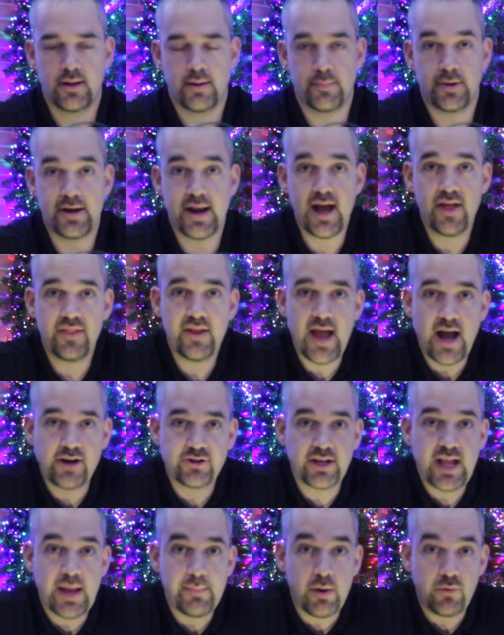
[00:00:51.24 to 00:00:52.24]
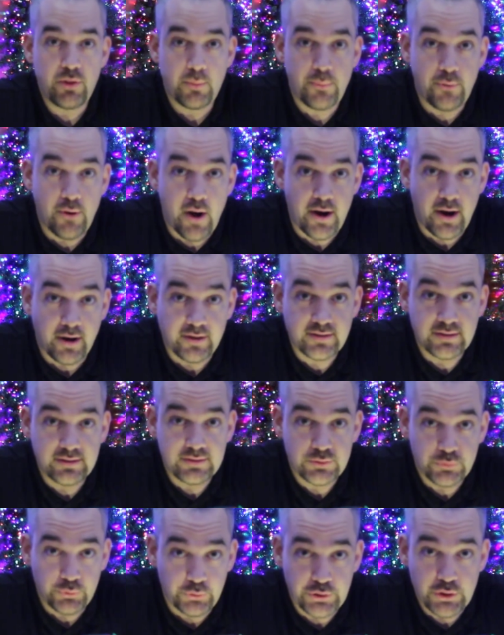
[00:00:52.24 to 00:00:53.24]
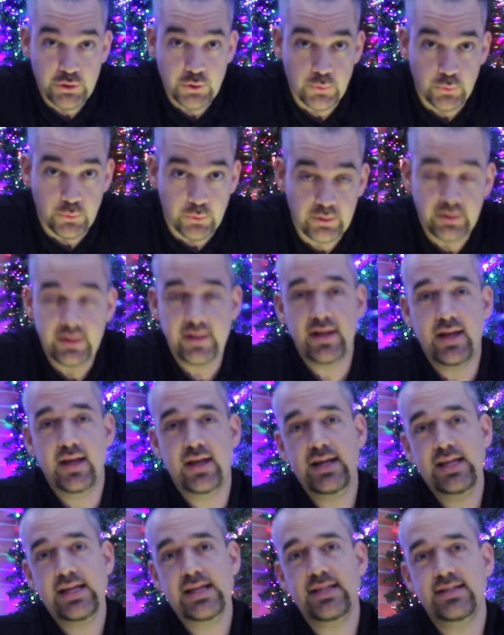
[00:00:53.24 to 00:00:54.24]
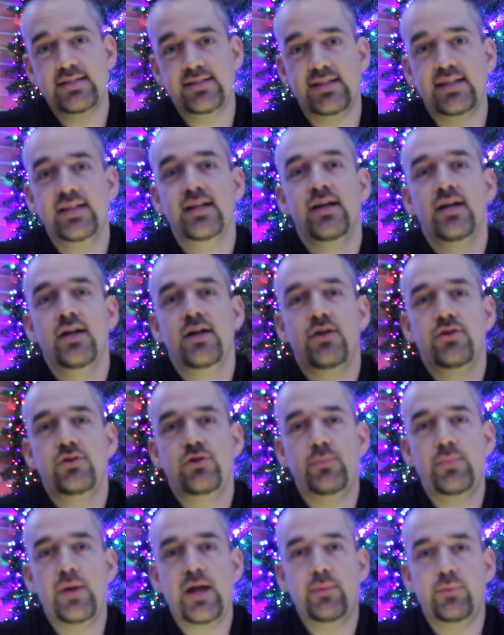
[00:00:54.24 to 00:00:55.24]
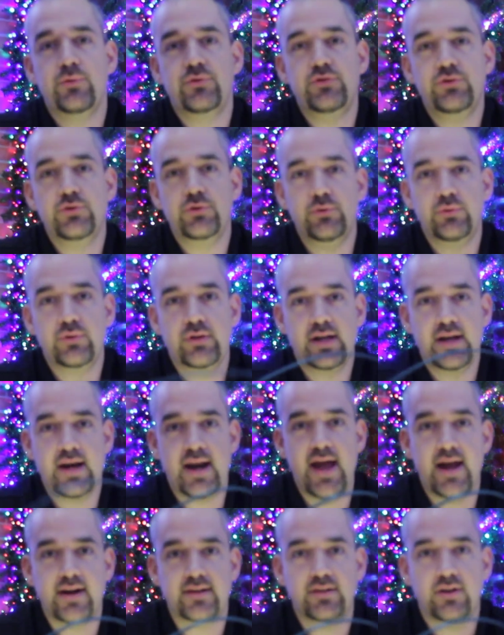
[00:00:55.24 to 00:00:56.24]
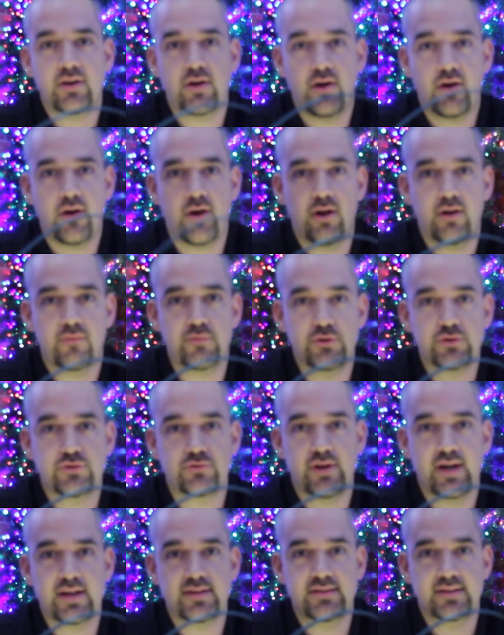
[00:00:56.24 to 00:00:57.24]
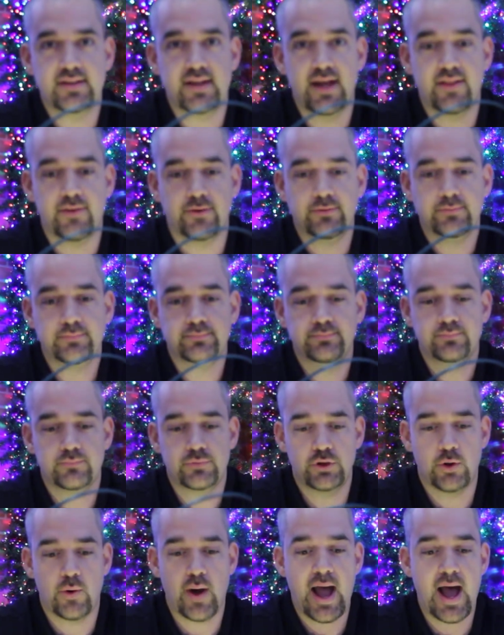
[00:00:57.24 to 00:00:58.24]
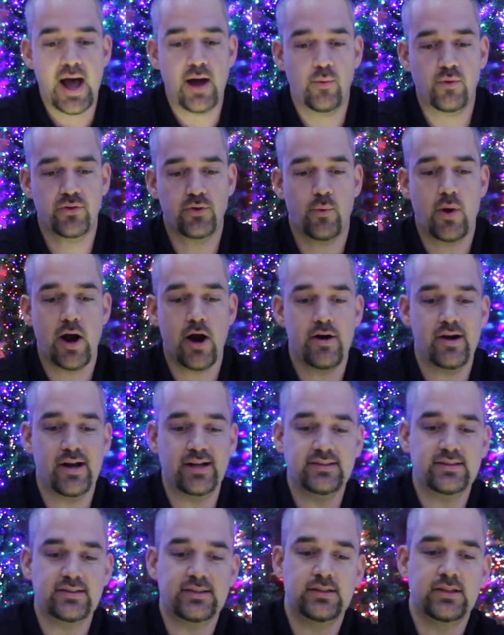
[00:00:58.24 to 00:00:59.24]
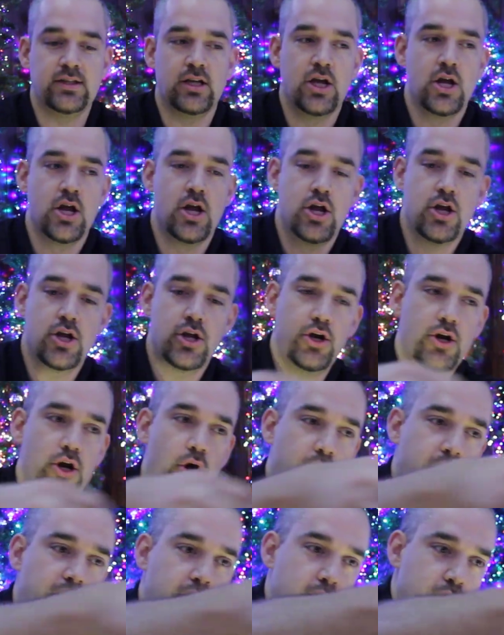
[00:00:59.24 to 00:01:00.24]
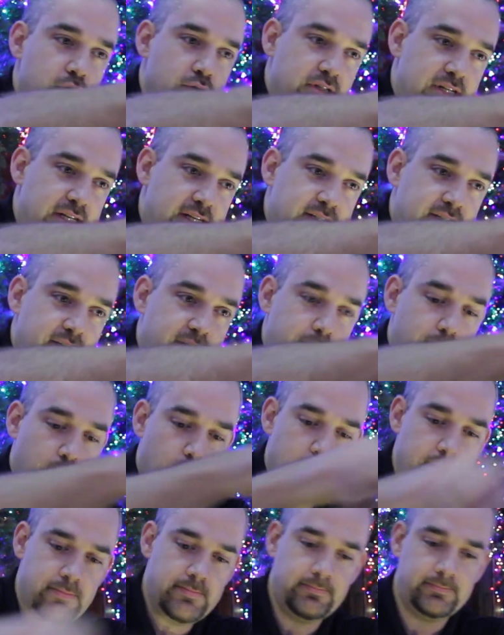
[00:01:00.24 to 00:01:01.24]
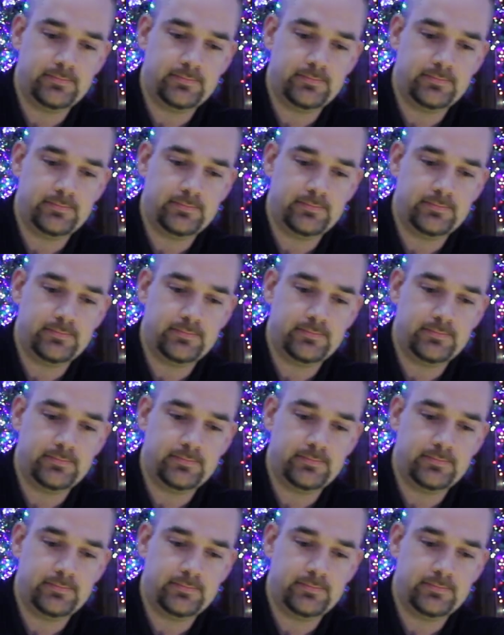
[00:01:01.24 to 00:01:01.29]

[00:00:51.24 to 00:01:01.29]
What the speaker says: But now they actually came out with a product. It's really cool and easy to be able to connect all of your strands together. So out with the wire nuts. You don't need to use these anymore.